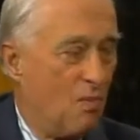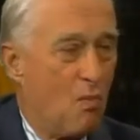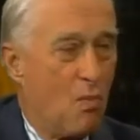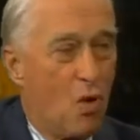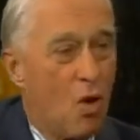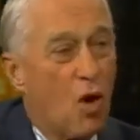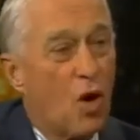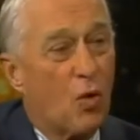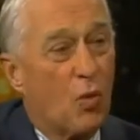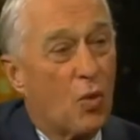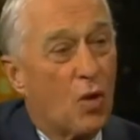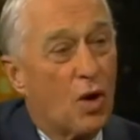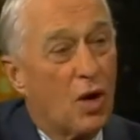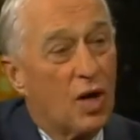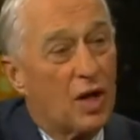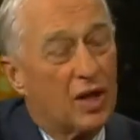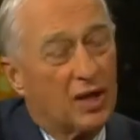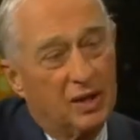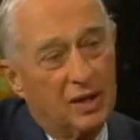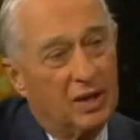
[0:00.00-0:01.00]
more
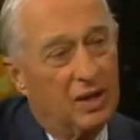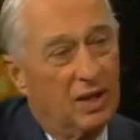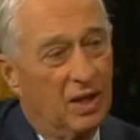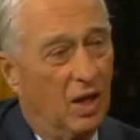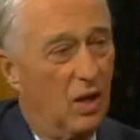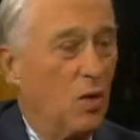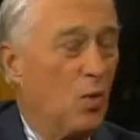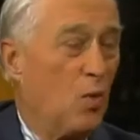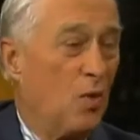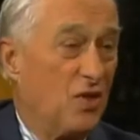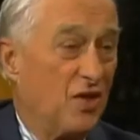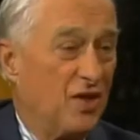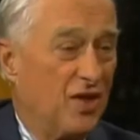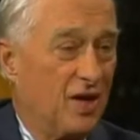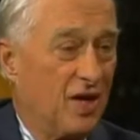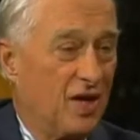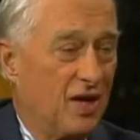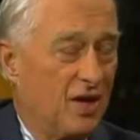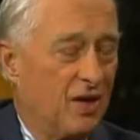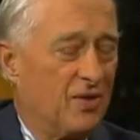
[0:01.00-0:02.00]
work uh,
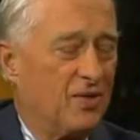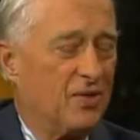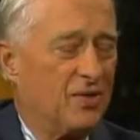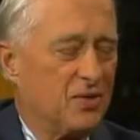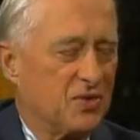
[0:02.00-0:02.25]
with uh,